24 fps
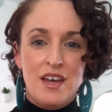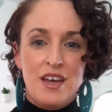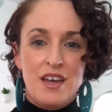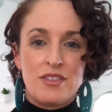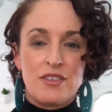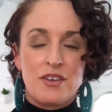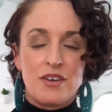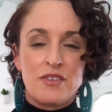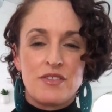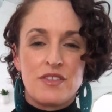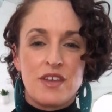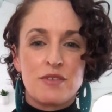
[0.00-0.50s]

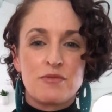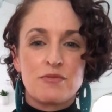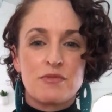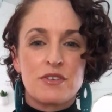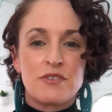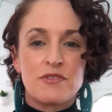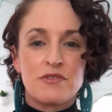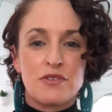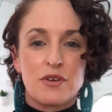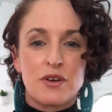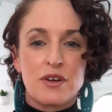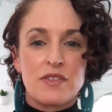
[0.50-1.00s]
They'll then
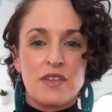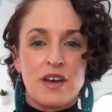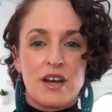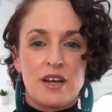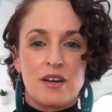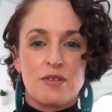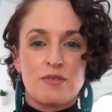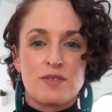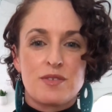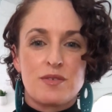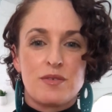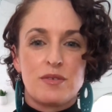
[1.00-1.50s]
refer that
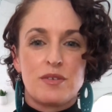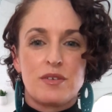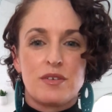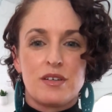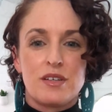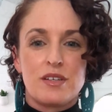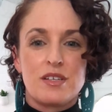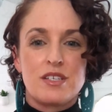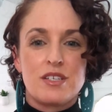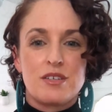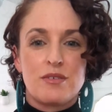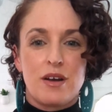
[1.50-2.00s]
household
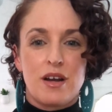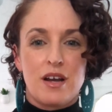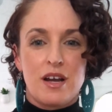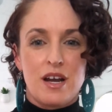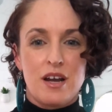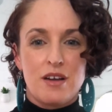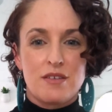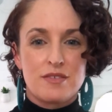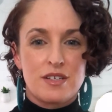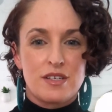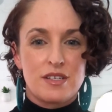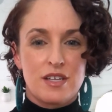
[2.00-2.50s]
on to our
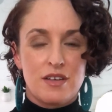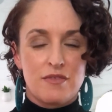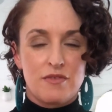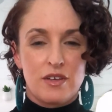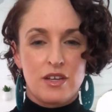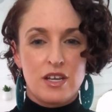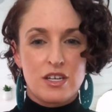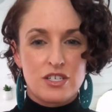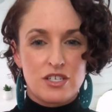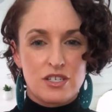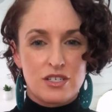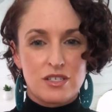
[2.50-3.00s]
housing
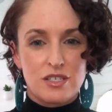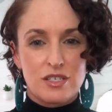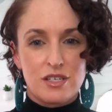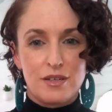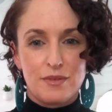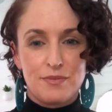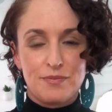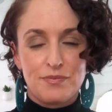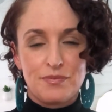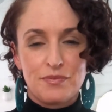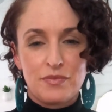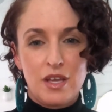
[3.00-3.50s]
navigation
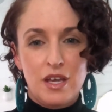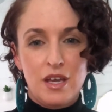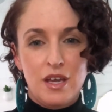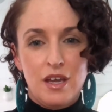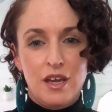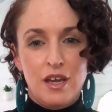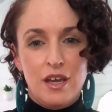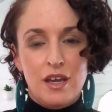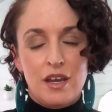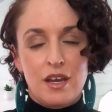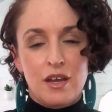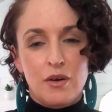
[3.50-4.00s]
team.
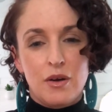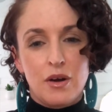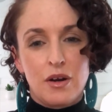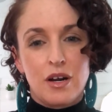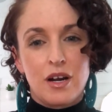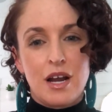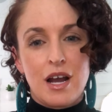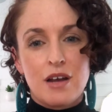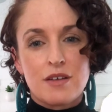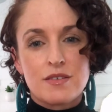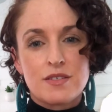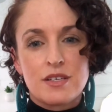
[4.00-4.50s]
Now,
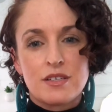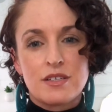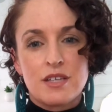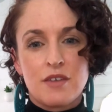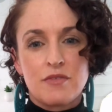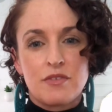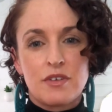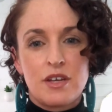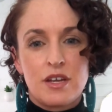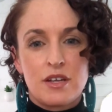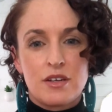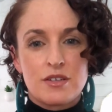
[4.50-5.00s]
our housing
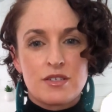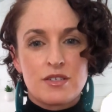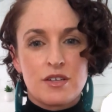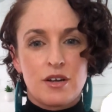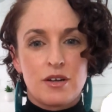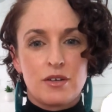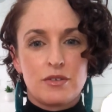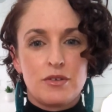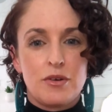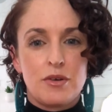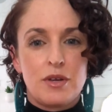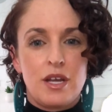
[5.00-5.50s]
navigators
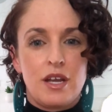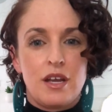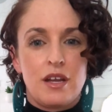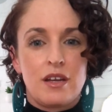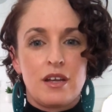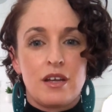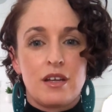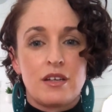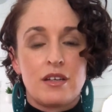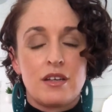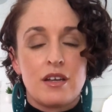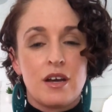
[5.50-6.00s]
are
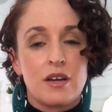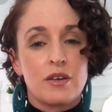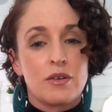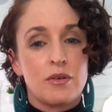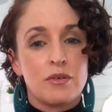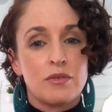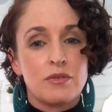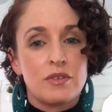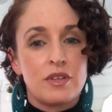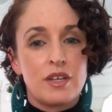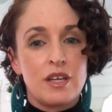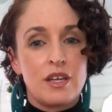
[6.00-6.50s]
located not
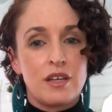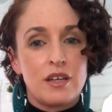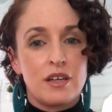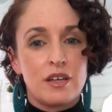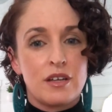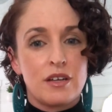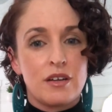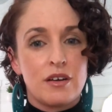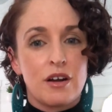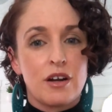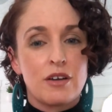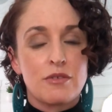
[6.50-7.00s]
only
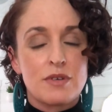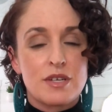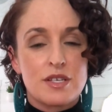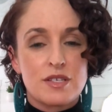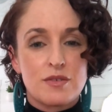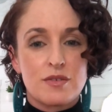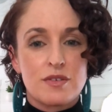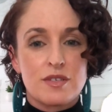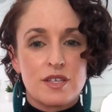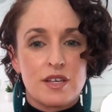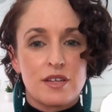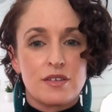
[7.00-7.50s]
in our
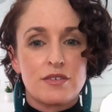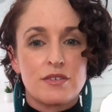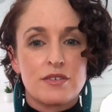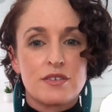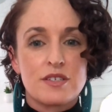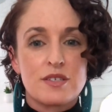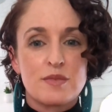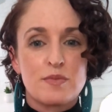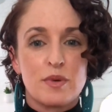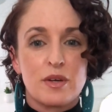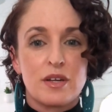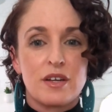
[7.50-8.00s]
resource
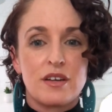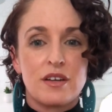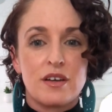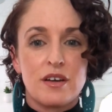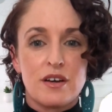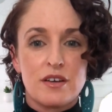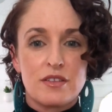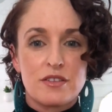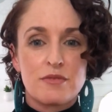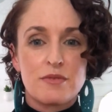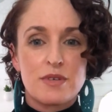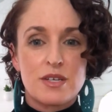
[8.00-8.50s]
centers, but in
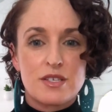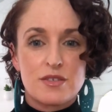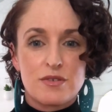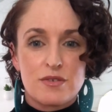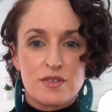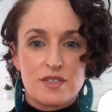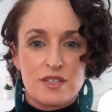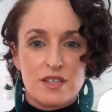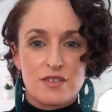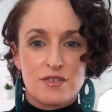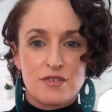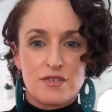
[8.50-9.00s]
other
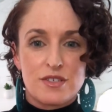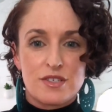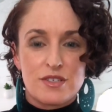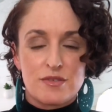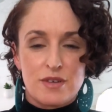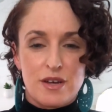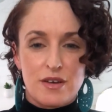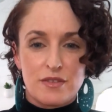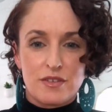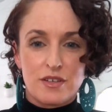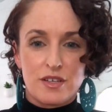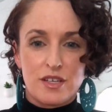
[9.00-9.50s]
resource centers
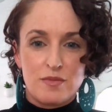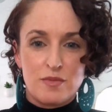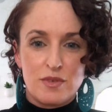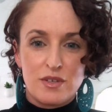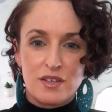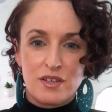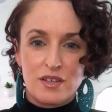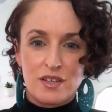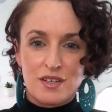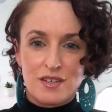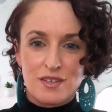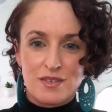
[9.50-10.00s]
throughout the
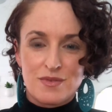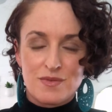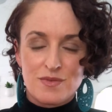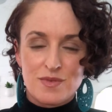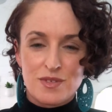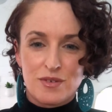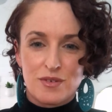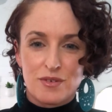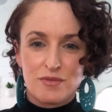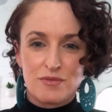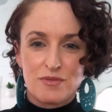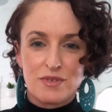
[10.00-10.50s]
community.
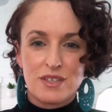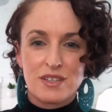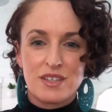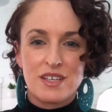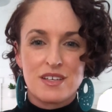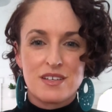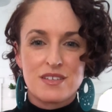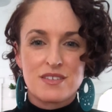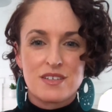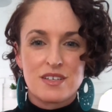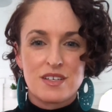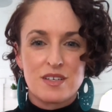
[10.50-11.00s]
So it
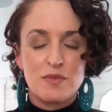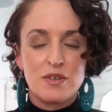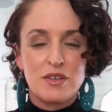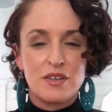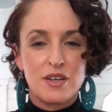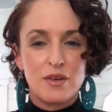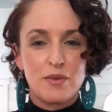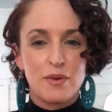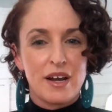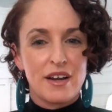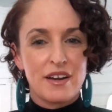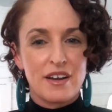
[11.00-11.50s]
really is a
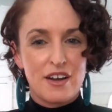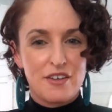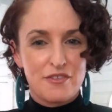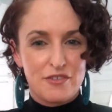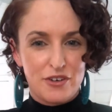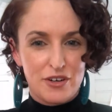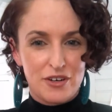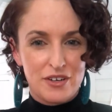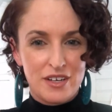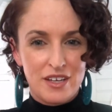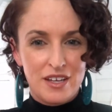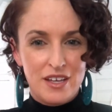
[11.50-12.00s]
community-wide
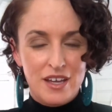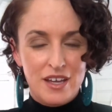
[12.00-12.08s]
effort